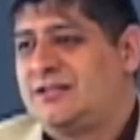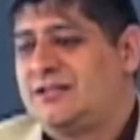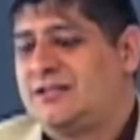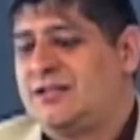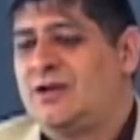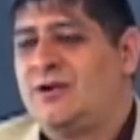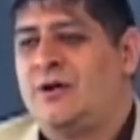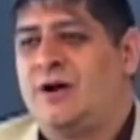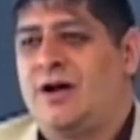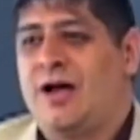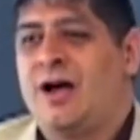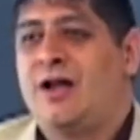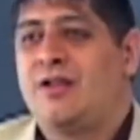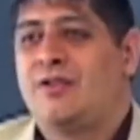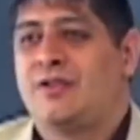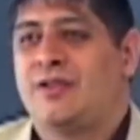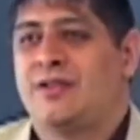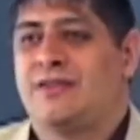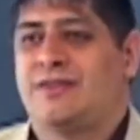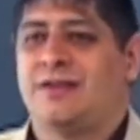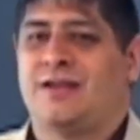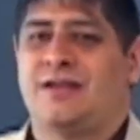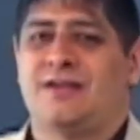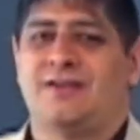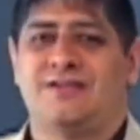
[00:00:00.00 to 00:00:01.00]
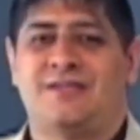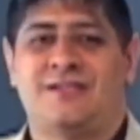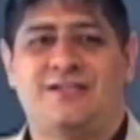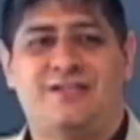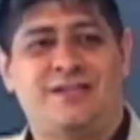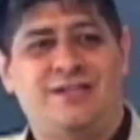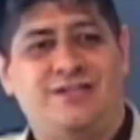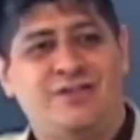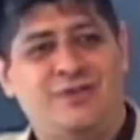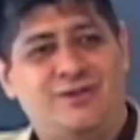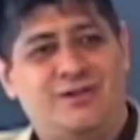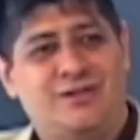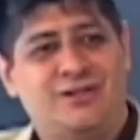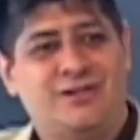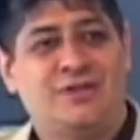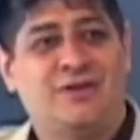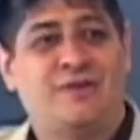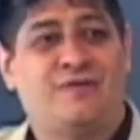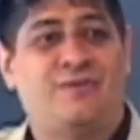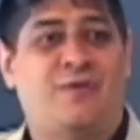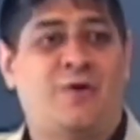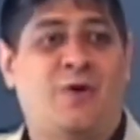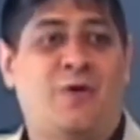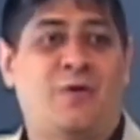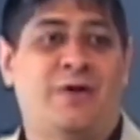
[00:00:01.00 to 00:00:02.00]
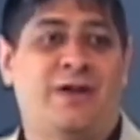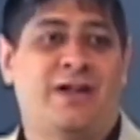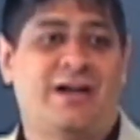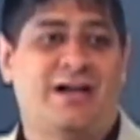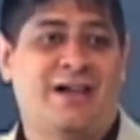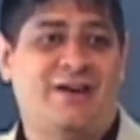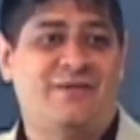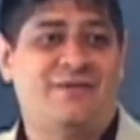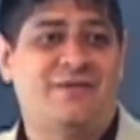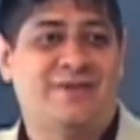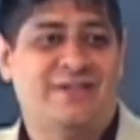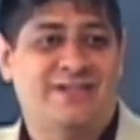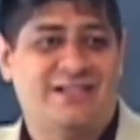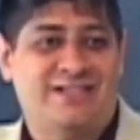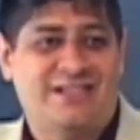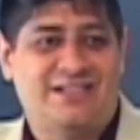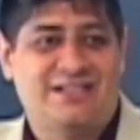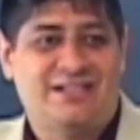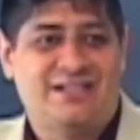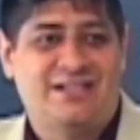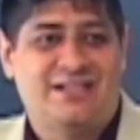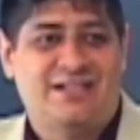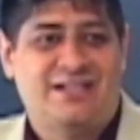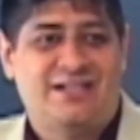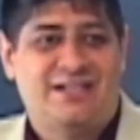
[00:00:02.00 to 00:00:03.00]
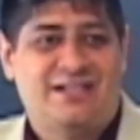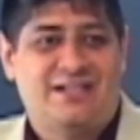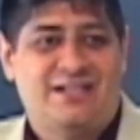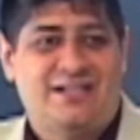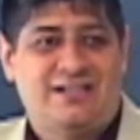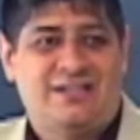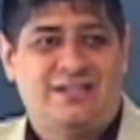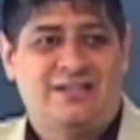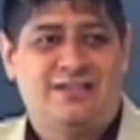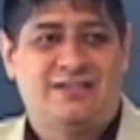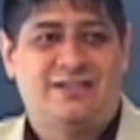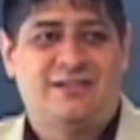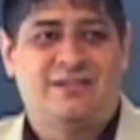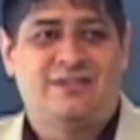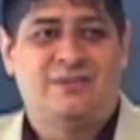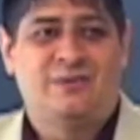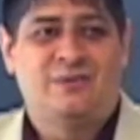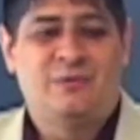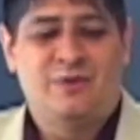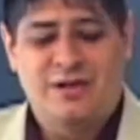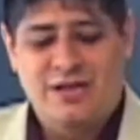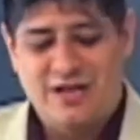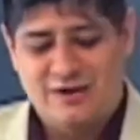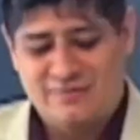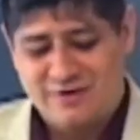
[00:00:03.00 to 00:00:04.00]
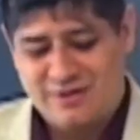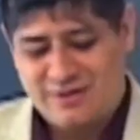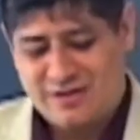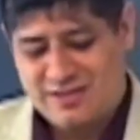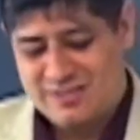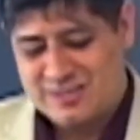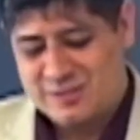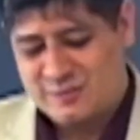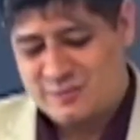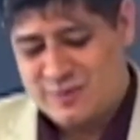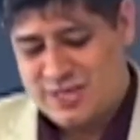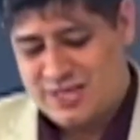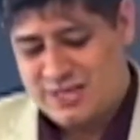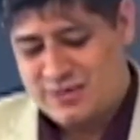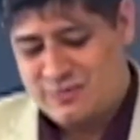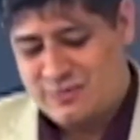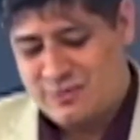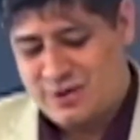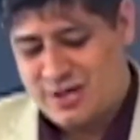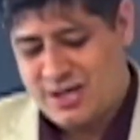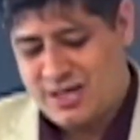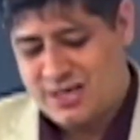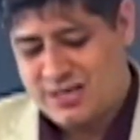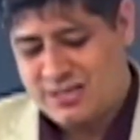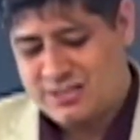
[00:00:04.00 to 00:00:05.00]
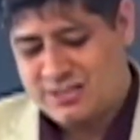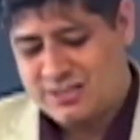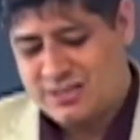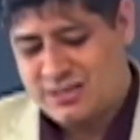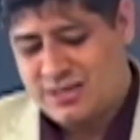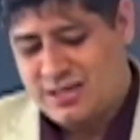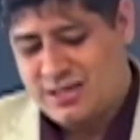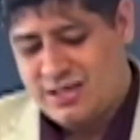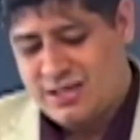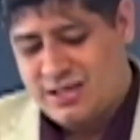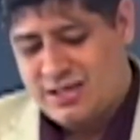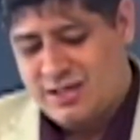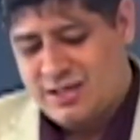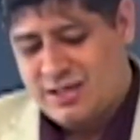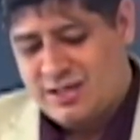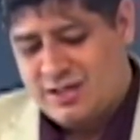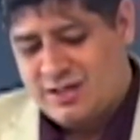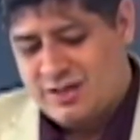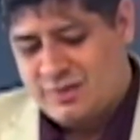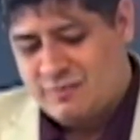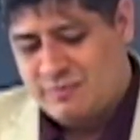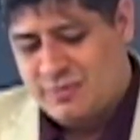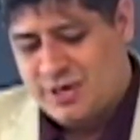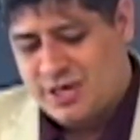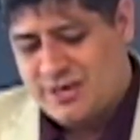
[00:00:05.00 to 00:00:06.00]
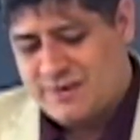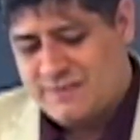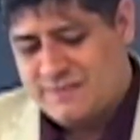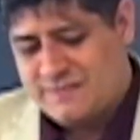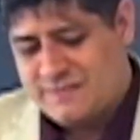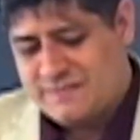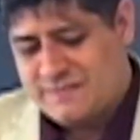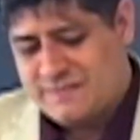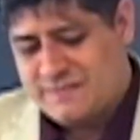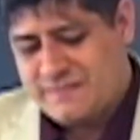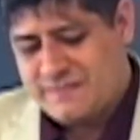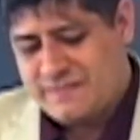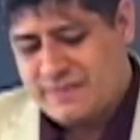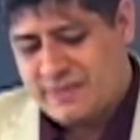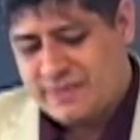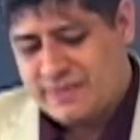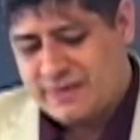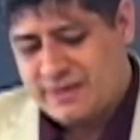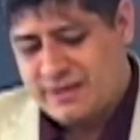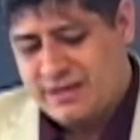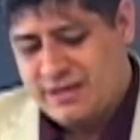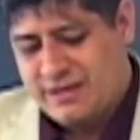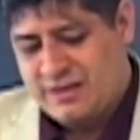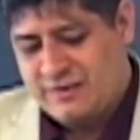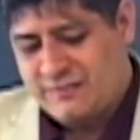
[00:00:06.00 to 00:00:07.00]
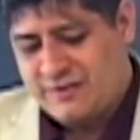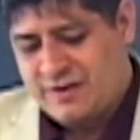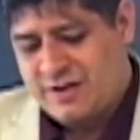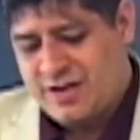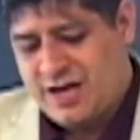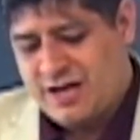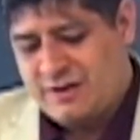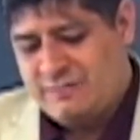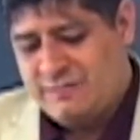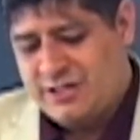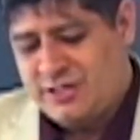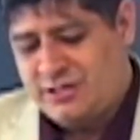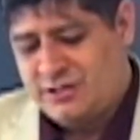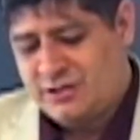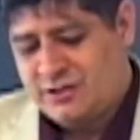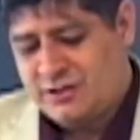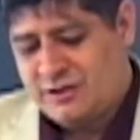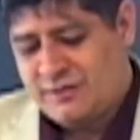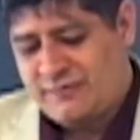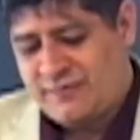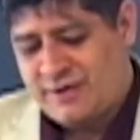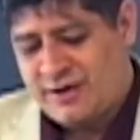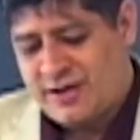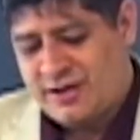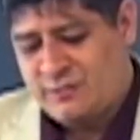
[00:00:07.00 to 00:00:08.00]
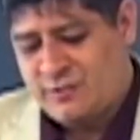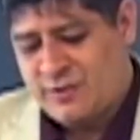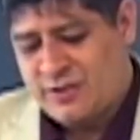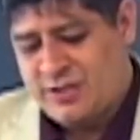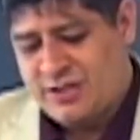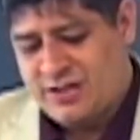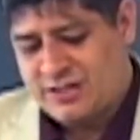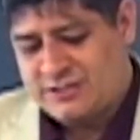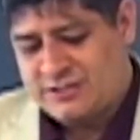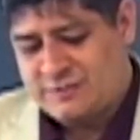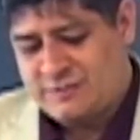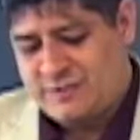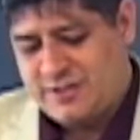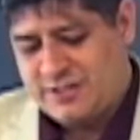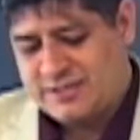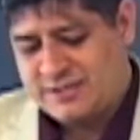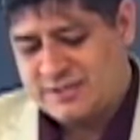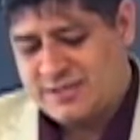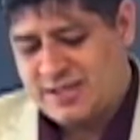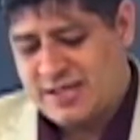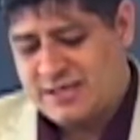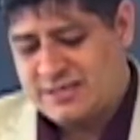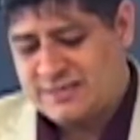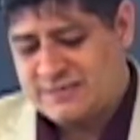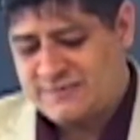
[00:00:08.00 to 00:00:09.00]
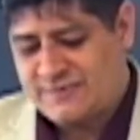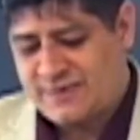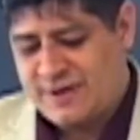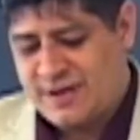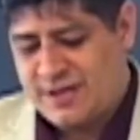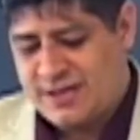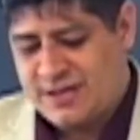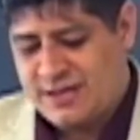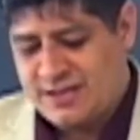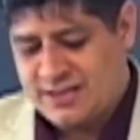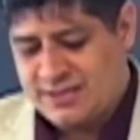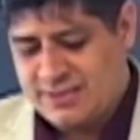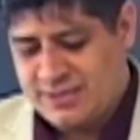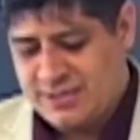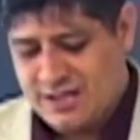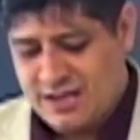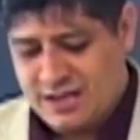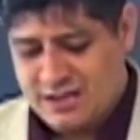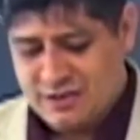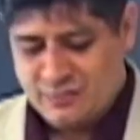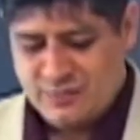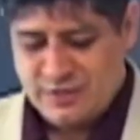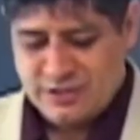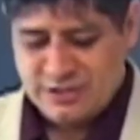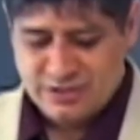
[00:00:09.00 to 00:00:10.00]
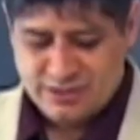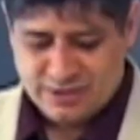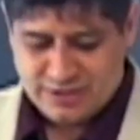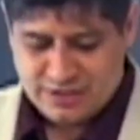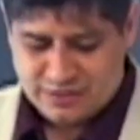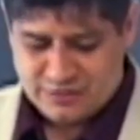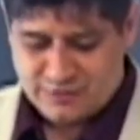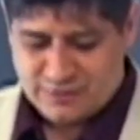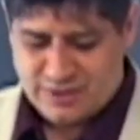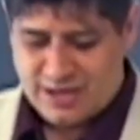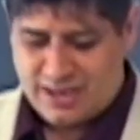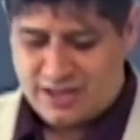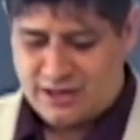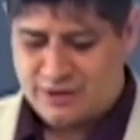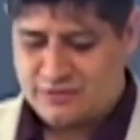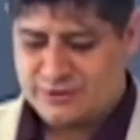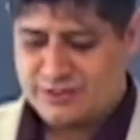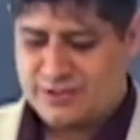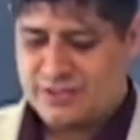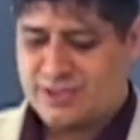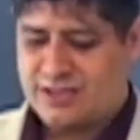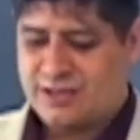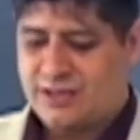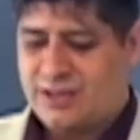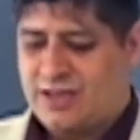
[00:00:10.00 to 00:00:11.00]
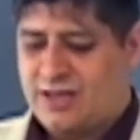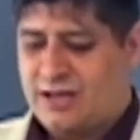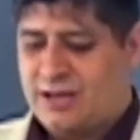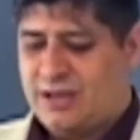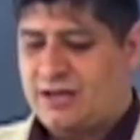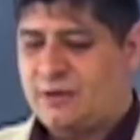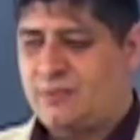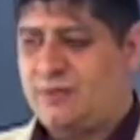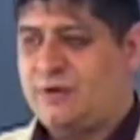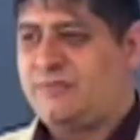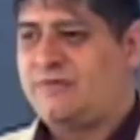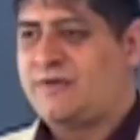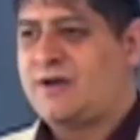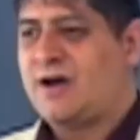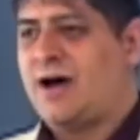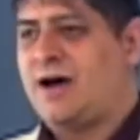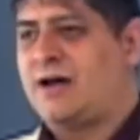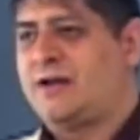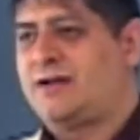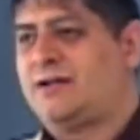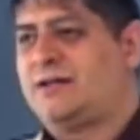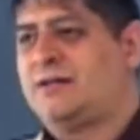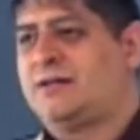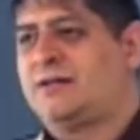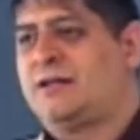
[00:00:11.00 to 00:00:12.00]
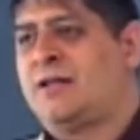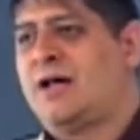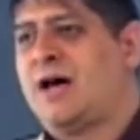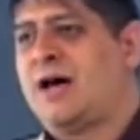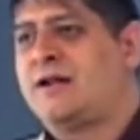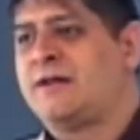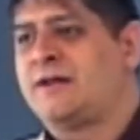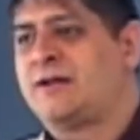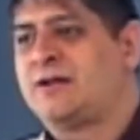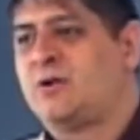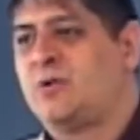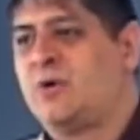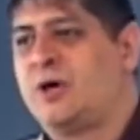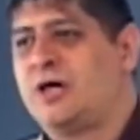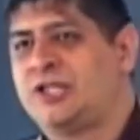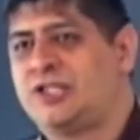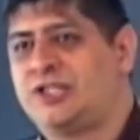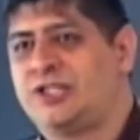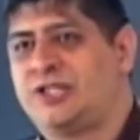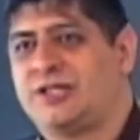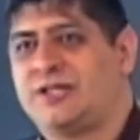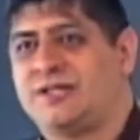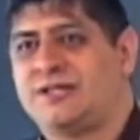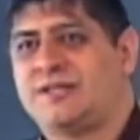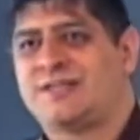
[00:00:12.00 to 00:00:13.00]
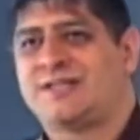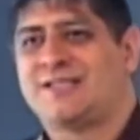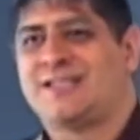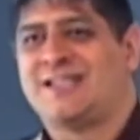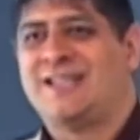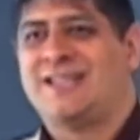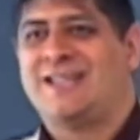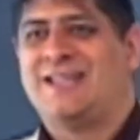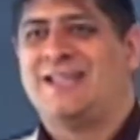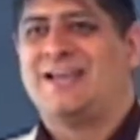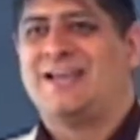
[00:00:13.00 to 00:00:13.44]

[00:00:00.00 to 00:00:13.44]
you know, a healthy thing is to do to look forward to heaven when everything's made right. But if God be glorified, we ought to be satisfied. And yet we look around and we've got a lot of questions.